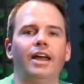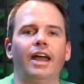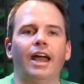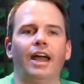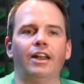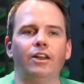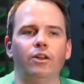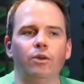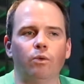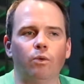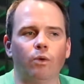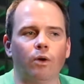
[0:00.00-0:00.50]

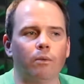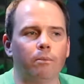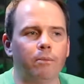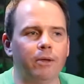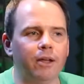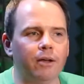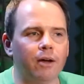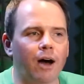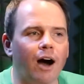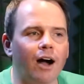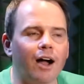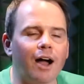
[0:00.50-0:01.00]
and you will
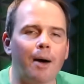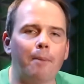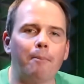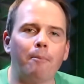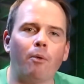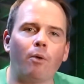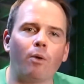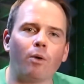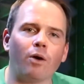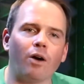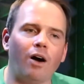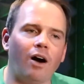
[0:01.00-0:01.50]
be hung up
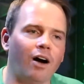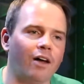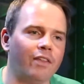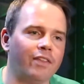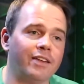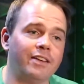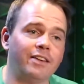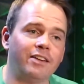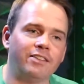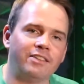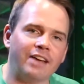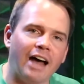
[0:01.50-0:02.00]
more on
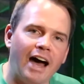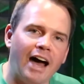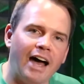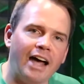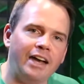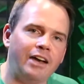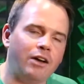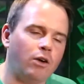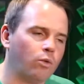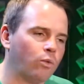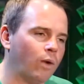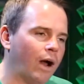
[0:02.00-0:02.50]
the
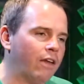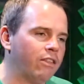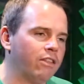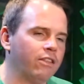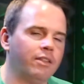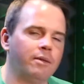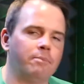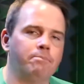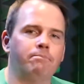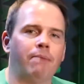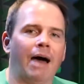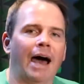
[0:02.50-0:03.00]
design rather
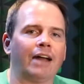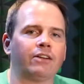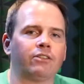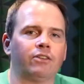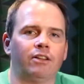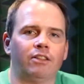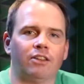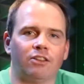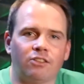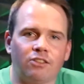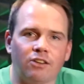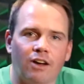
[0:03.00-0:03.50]
than
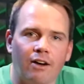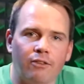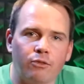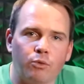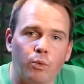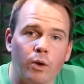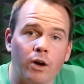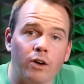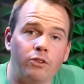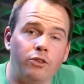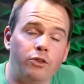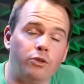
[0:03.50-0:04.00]
battling the
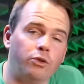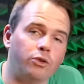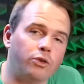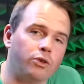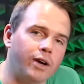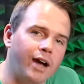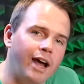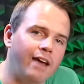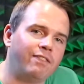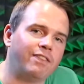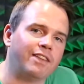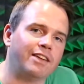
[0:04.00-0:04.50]
software to
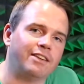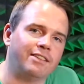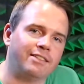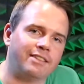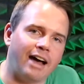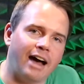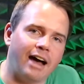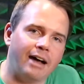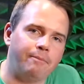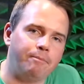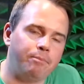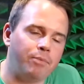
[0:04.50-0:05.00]
create the
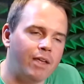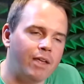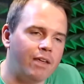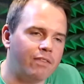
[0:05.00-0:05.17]
design.